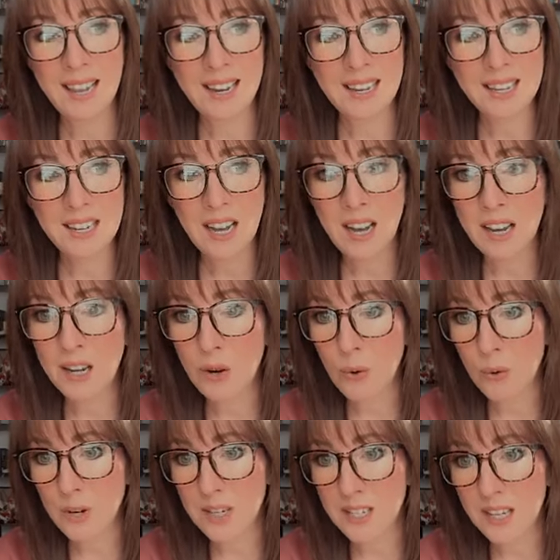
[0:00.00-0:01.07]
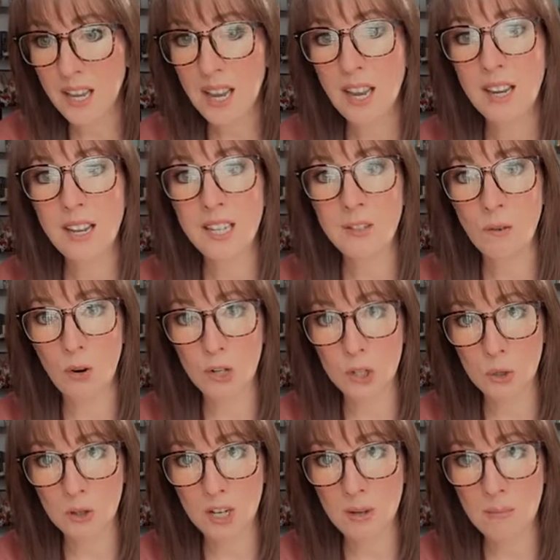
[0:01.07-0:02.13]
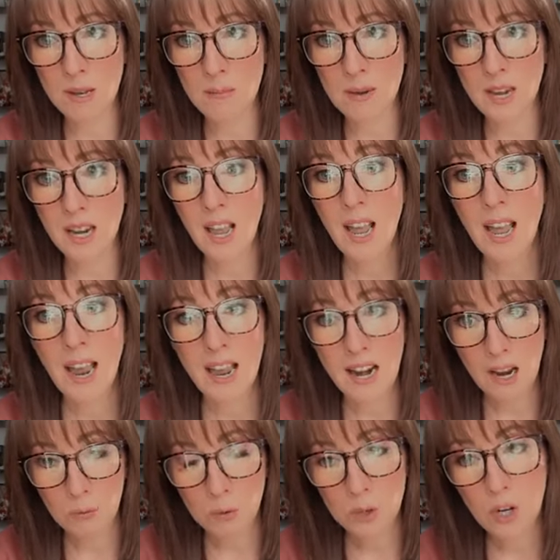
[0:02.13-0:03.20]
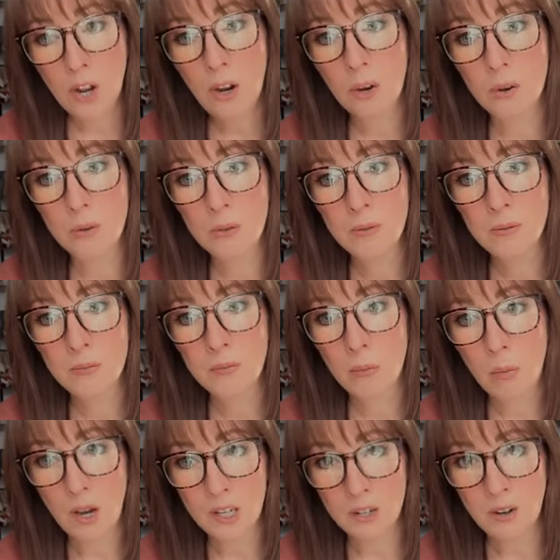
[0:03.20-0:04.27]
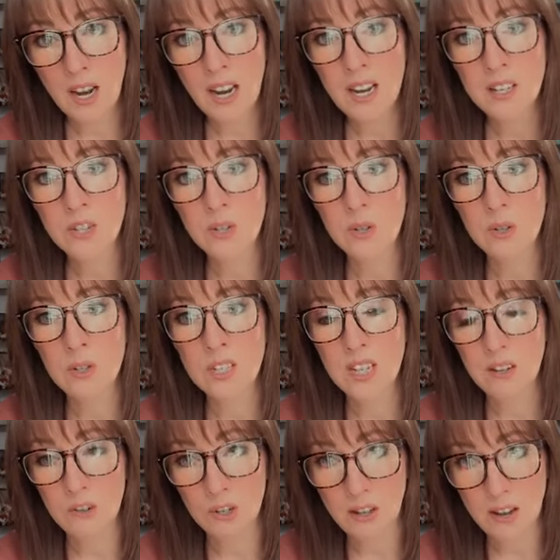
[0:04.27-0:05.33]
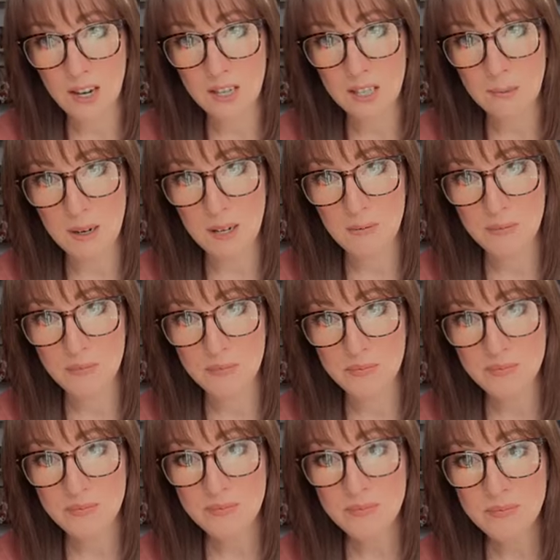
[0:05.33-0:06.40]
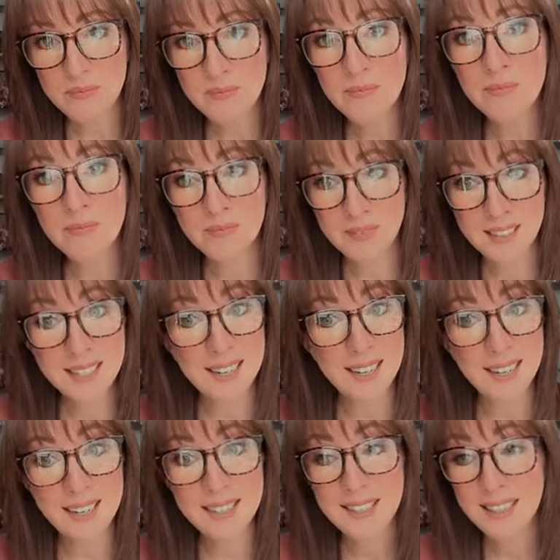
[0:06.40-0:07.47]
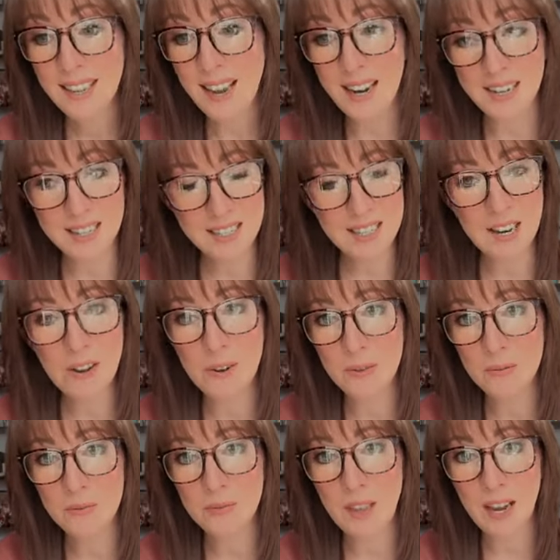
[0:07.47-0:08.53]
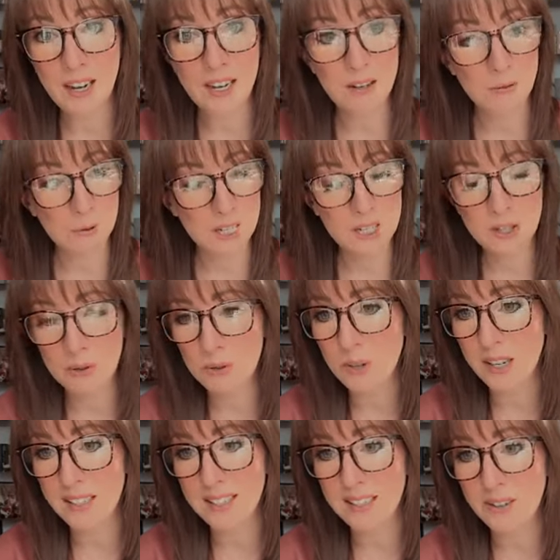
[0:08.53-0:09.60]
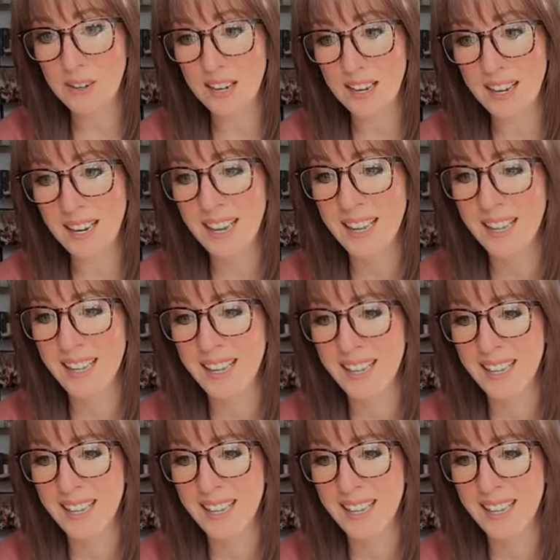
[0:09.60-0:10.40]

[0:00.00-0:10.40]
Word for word: at like a nine or a 10 as far as your commitment. And I will know by your answers if you're lying to me. Okay. I can tell. I can read through it. Okay.